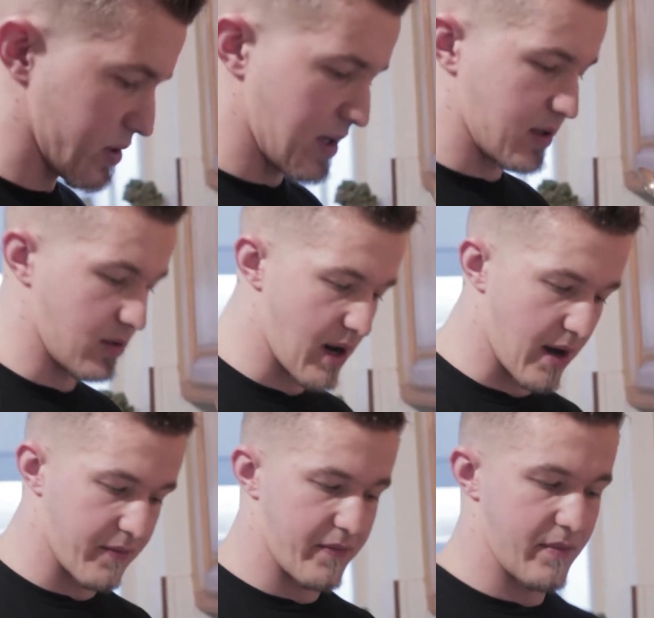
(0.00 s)
that you
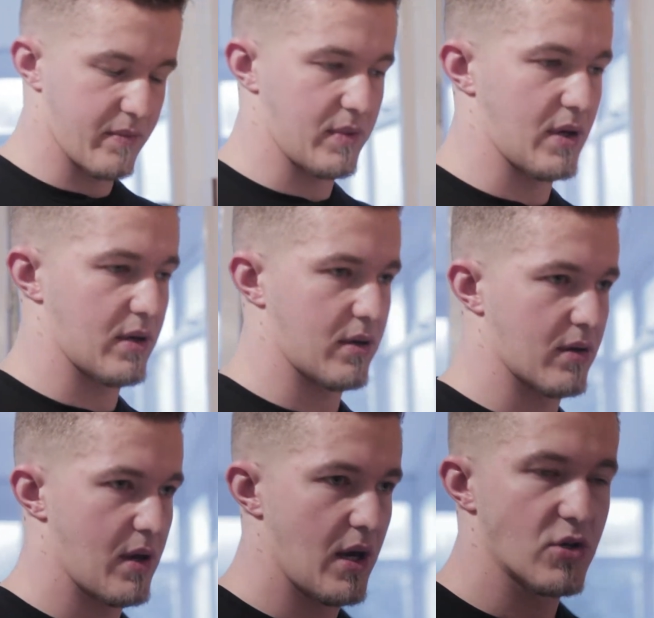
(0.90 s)
have the
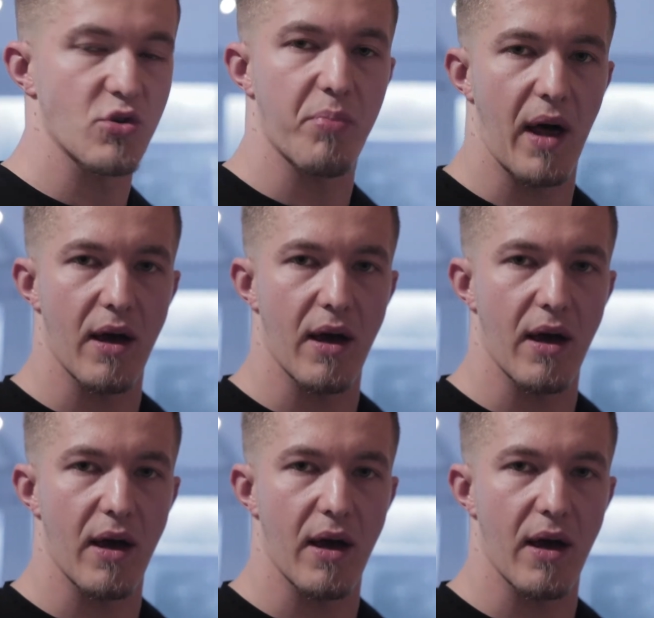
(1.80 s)
supply